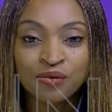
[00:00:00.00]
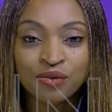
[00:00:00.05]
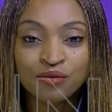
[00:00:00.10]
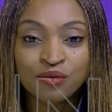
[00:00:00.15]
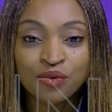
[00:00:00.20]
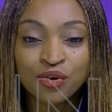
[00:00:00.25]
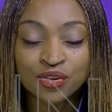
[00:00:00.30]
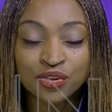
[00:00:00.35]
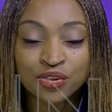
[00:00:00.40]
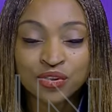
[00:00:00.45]
We've
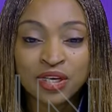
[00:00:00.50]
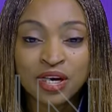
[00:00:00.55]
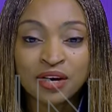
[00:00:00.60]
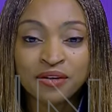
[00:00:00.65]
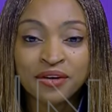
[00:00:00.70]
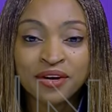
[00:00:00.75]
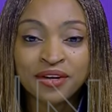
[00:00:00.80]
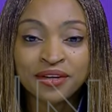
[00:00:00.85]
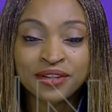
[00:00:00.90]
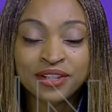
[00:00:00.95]
worked on
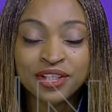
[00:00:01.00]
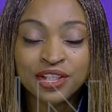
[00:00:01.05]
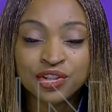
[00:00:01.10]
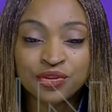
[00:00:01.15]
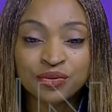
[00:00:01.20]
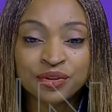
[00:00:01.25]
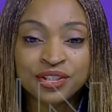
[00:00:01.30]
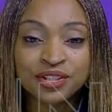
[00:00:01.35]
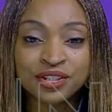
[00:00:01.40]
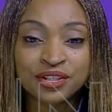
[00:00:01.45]
our
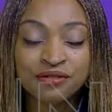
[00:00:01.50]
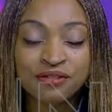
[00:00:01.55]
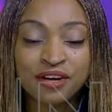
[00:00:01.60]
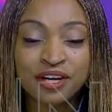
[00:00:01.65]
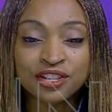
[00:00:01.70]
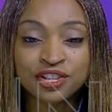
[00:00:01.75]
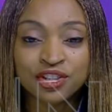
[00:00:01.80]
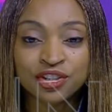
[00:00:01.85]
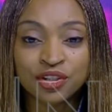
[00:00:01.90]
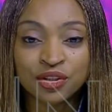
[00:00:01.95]
regulatory
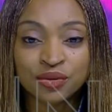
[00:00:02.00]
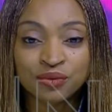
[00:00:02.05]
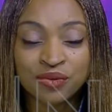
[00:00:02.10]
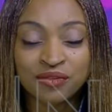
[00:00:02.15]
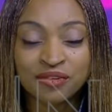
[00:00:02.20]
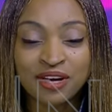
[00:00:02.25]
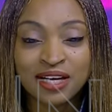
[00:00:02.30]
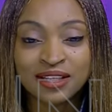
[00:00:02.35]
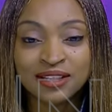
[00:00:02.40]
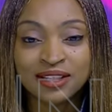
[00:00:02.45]
intervention,
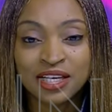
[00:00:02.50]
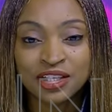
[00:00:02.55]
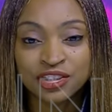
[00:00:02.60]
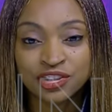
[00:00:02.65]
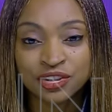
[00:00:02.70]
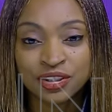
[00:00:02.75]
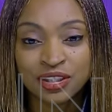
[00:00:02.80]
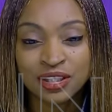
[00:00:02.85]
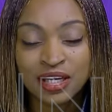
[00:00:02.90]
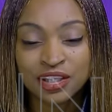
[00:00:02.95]
we've had
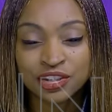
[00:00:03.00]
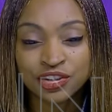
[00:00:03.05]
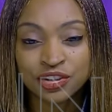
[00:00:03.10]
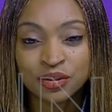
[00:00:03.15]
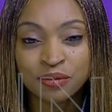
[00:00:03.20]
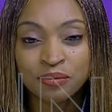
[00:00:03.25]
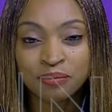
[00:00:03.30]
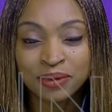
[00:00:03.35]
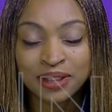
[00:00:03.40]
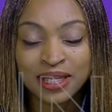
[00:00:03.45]
national
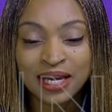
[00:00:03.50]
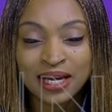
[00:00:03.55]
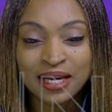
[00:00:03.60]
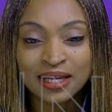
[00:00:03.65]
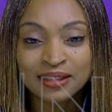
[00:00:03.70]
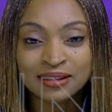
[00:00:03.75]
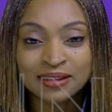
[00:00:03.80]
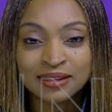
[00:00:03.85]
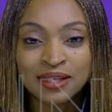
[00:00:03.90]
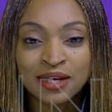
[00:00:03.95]
action
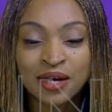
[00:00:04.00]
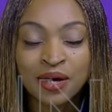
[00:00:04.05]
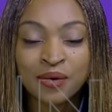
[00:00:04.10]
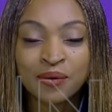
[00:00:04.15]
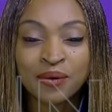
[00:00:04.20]
plans,